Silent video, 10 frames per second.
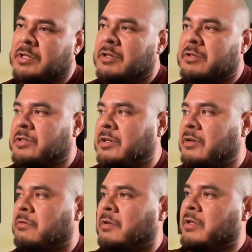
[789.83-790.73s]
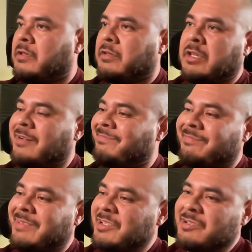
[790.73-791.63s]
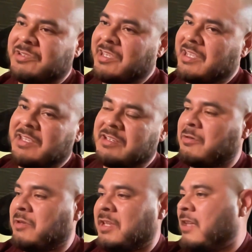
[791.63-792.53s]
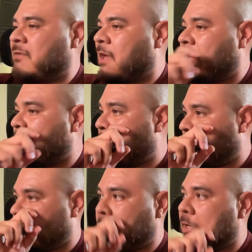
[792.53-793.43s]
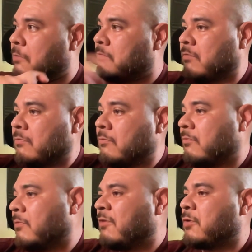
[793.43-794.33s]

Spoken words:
So, it usually is only end up being, a few